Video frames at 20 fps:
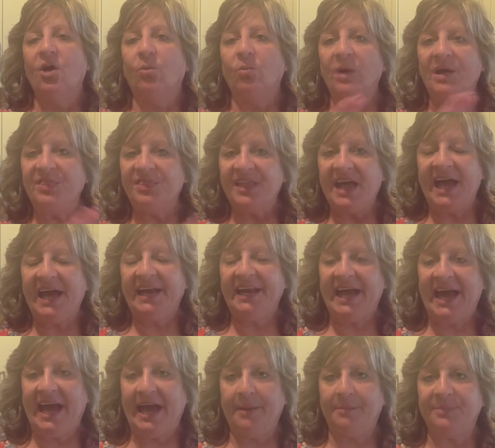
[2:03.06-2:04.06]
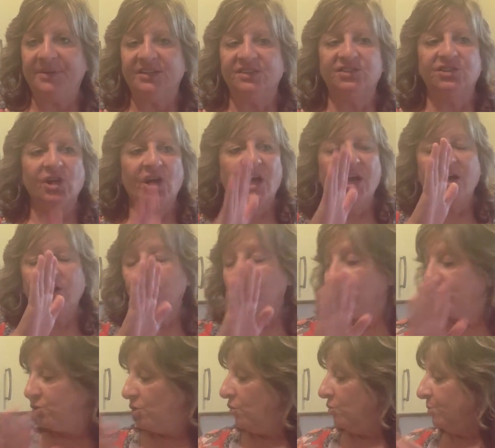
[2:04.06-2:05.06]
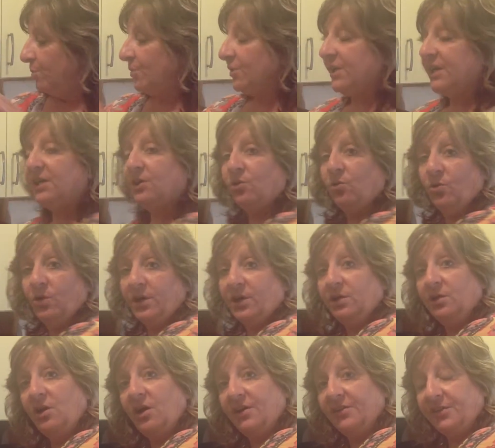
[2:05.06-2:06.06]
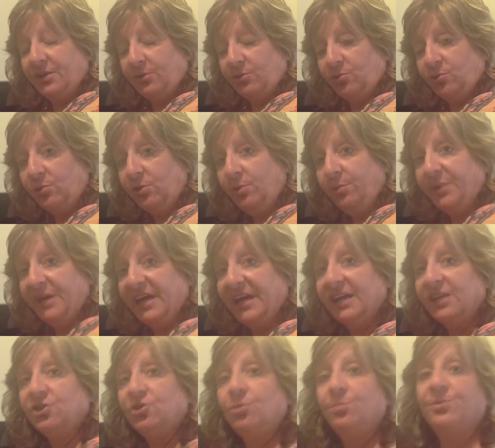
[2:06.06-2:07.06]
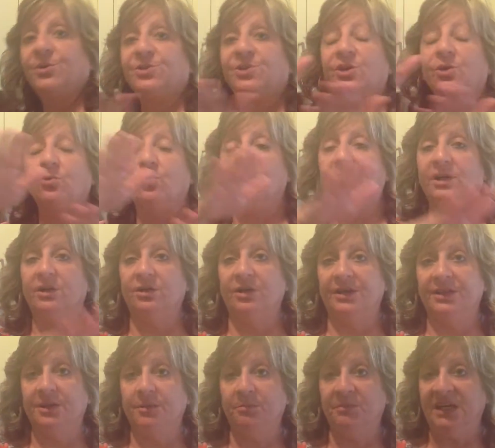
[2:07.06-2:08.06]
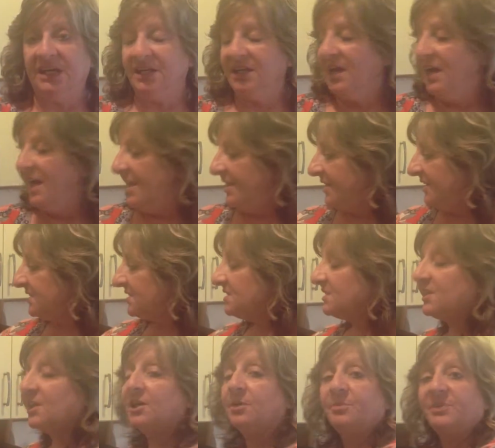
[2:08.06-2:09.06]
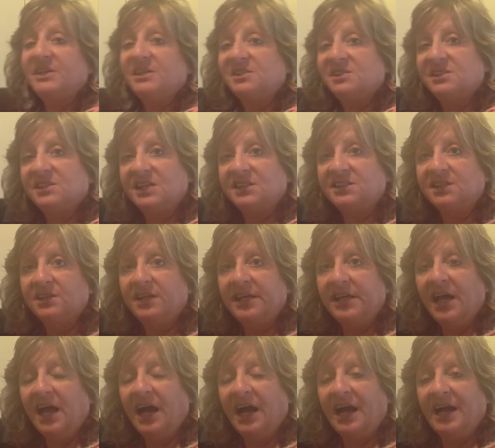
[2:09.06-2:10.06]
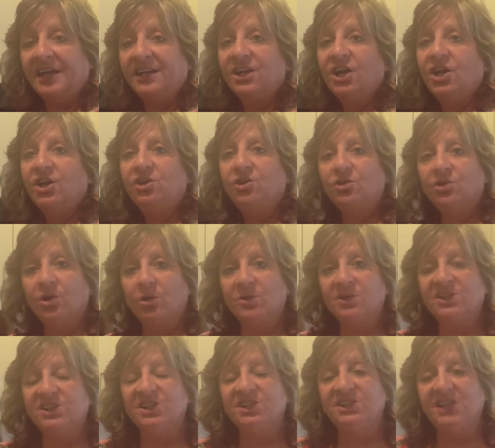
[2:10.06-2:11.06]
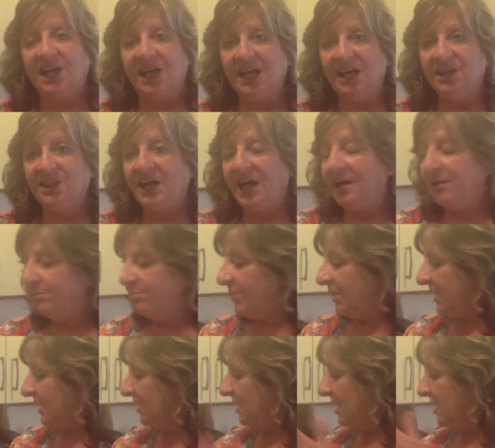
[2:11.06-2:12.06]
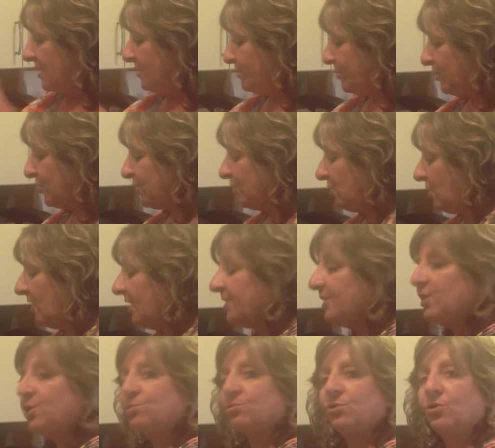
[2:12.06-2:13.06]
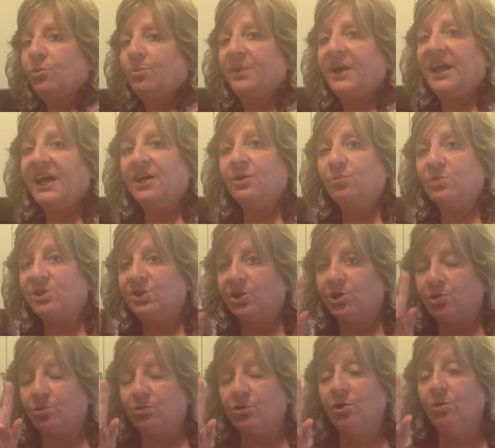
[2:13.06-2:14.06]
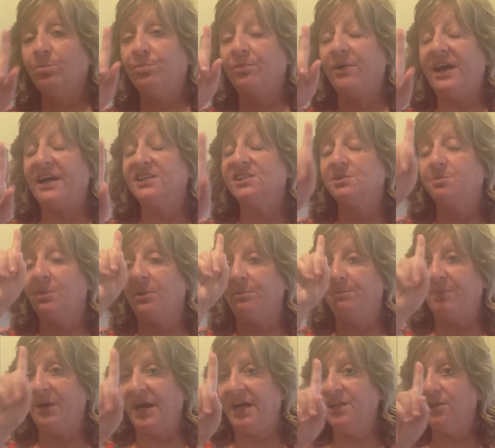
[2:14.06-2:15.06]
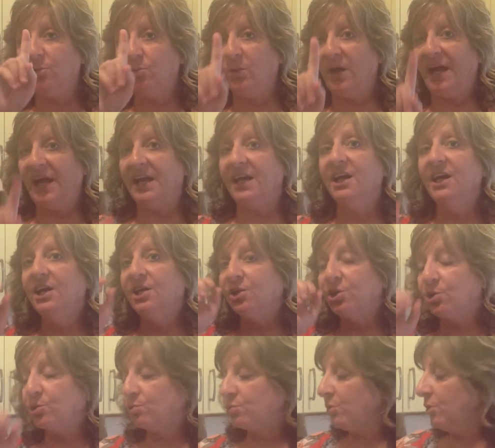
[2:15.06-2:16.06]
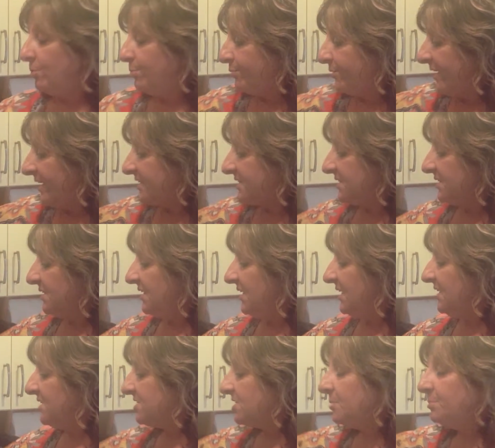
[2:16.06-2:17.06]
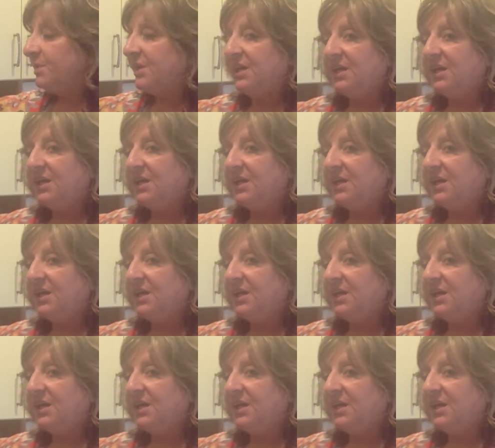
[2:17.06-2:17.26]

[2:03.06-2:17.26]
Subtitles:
When that happens, you don't put any oil on the grill pan, you put the oil on the meat. This is going to be sizzling hot. You're going to take that meat, put it on the grill pan with the grill press, but by the way, the grill press needs to be